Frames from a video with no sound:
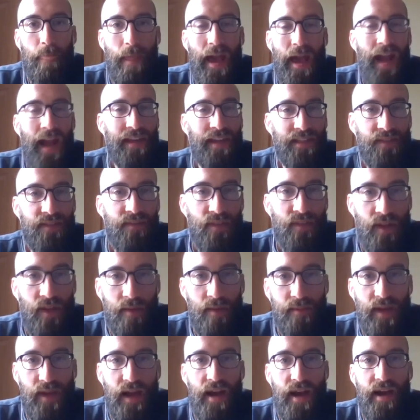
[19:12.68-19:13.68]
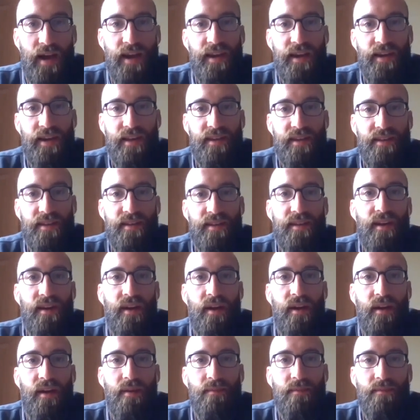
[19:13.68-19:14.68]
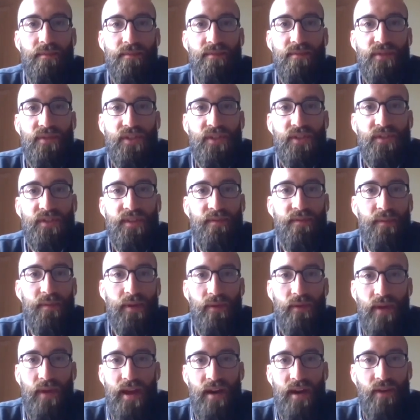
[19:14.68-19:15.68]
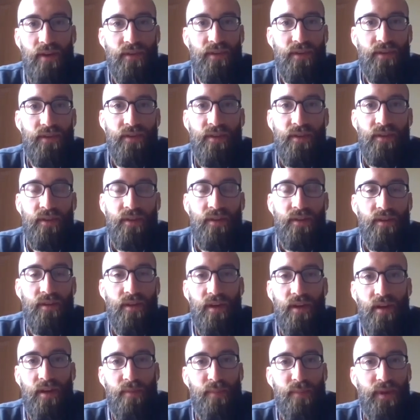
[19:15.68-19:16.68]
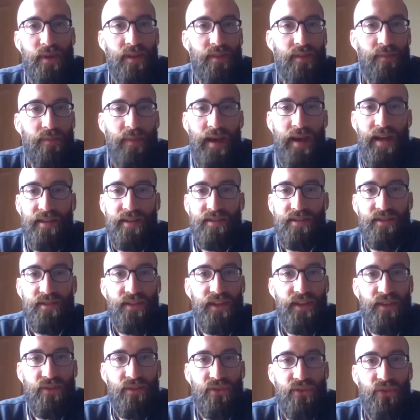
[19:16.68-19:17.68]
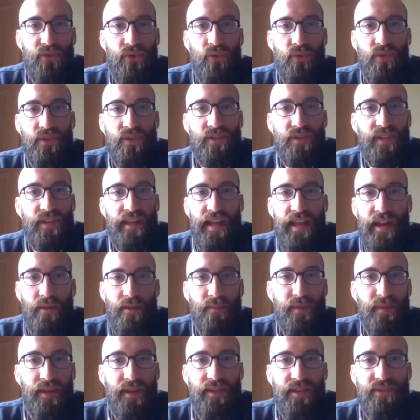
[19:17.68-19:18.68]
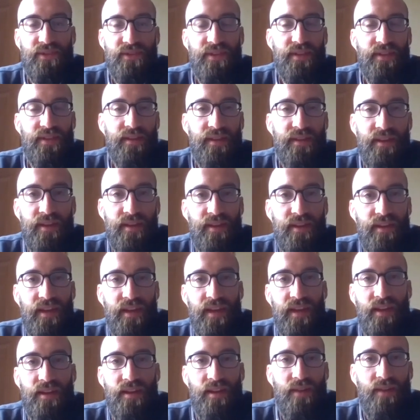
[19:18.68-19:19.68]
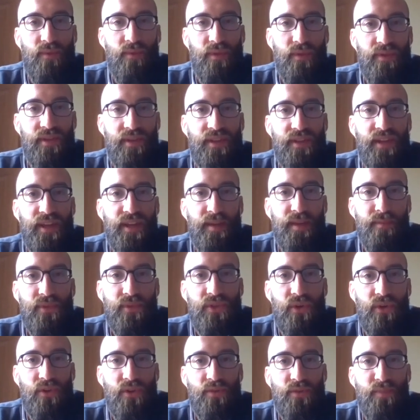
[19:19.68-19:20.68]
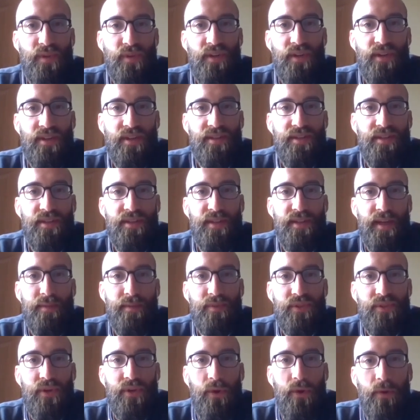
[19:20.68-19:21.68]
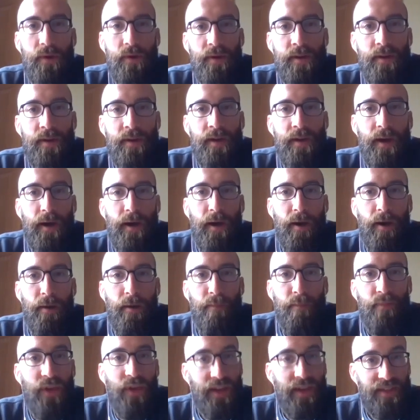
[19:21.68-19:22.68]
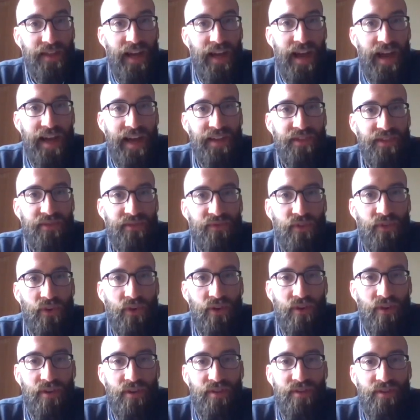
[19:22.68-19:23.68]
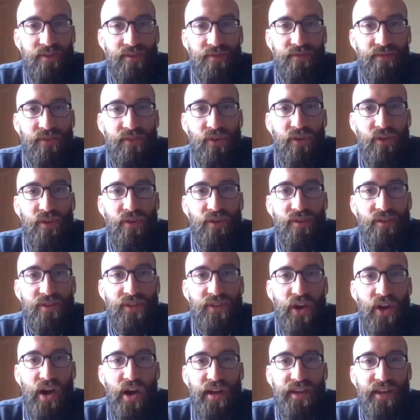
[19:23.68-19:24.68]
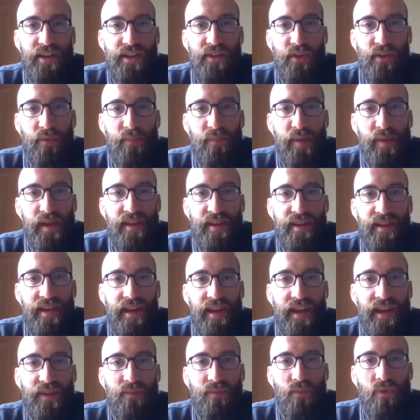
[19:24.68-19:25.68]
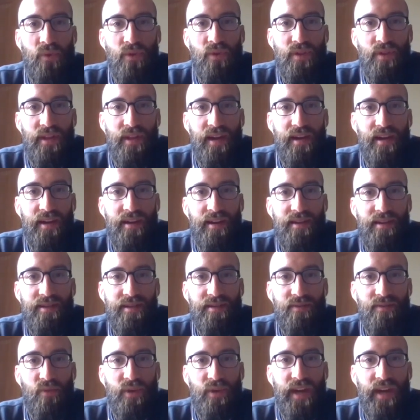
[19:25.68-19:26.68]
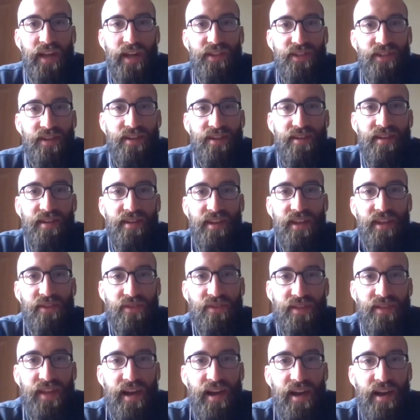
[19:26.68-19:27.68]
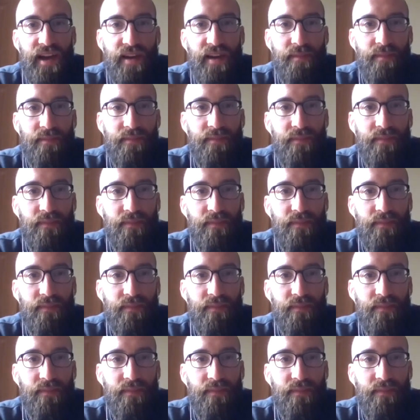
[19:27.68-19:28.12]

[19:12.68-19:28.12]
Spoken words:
active alumni and just they've been around a bit the past year or two, just in out meets and with the team. So it's been good to see them. So thanks guys for talking a little bit, and we'll catch you another time.